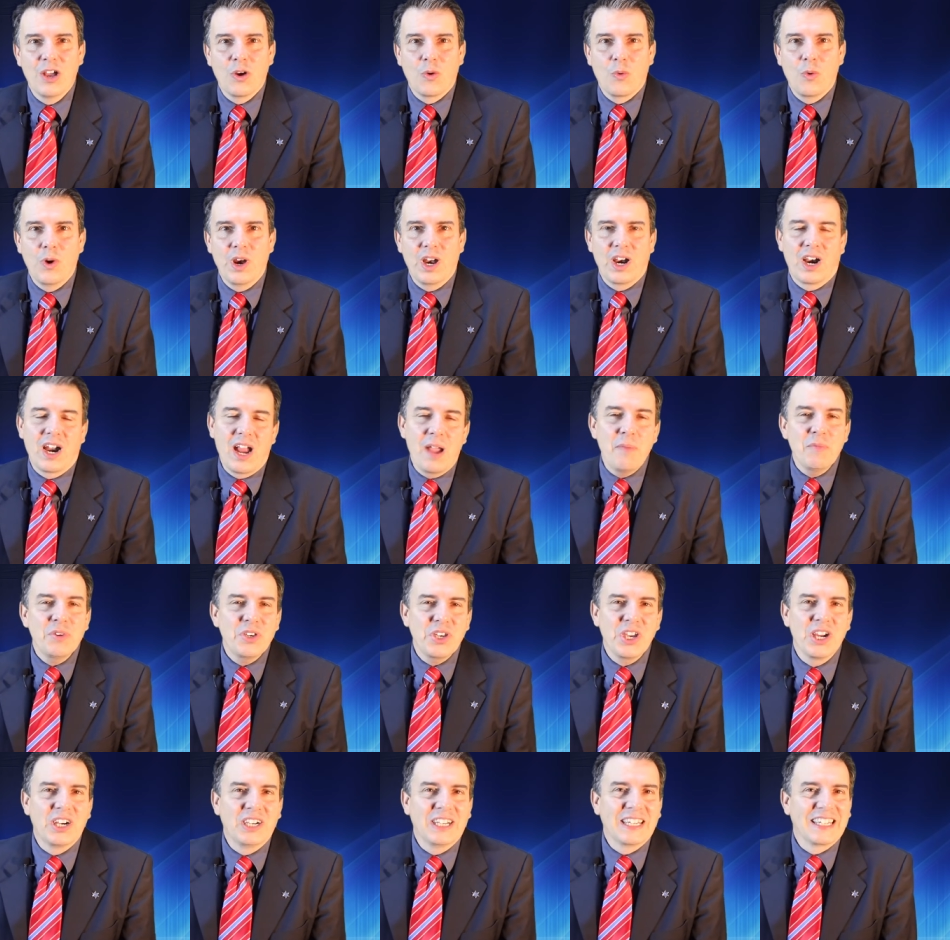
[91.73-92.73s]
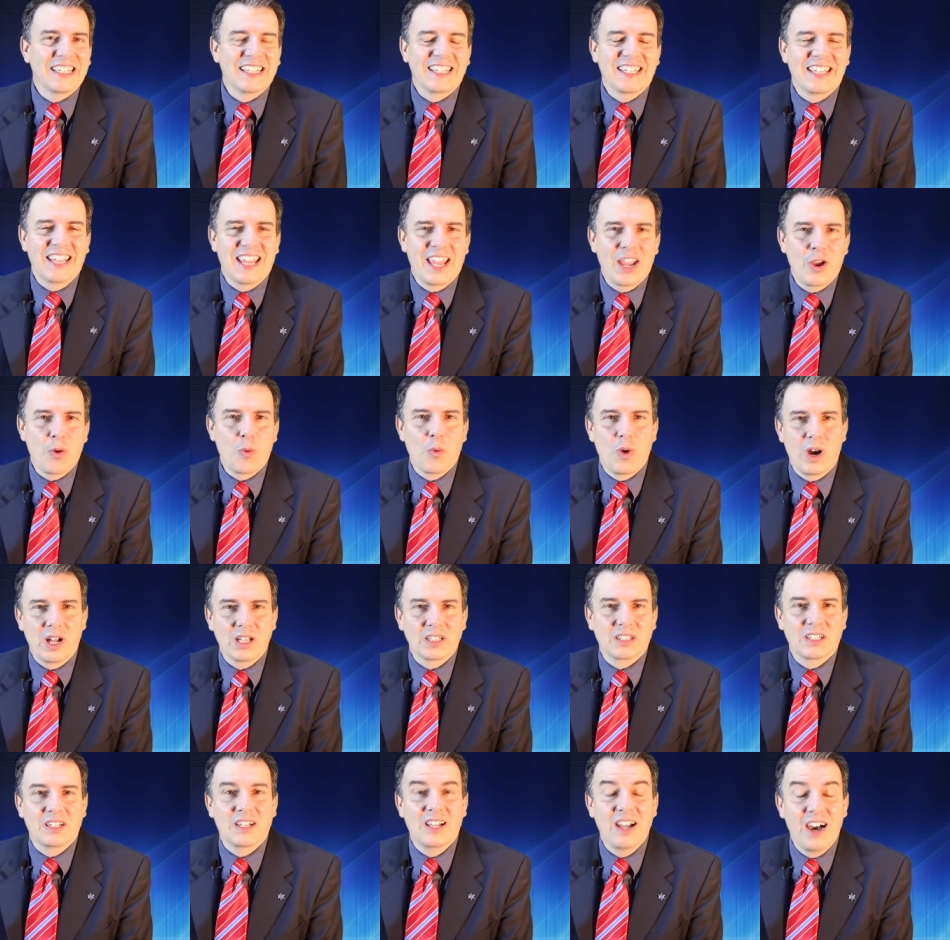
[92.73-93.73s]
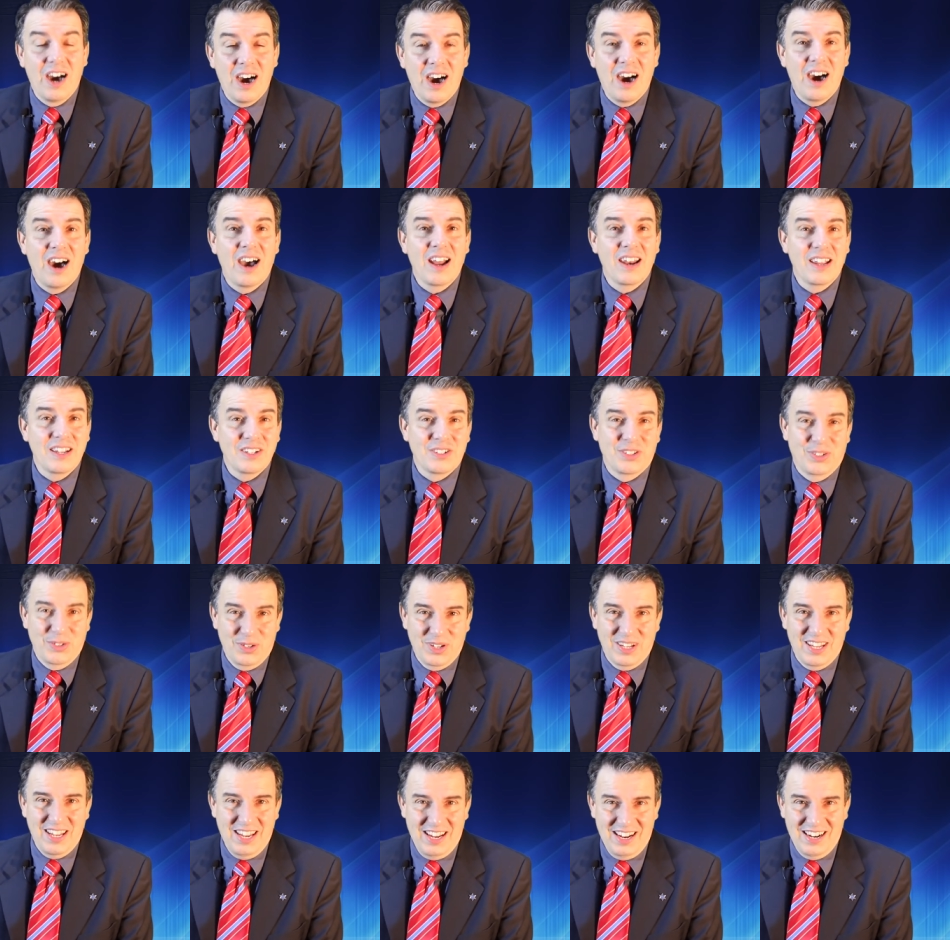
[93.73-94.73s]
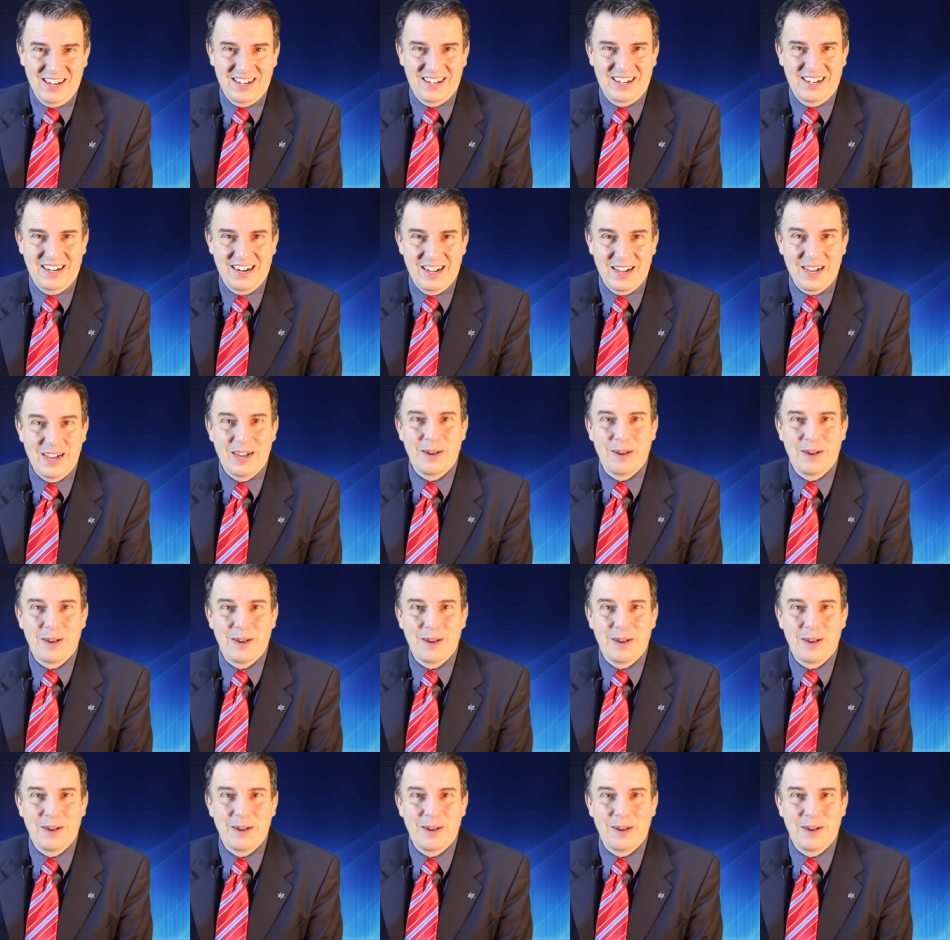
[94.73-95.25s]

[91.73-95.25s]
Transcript: where I'm sharing again what God is doing here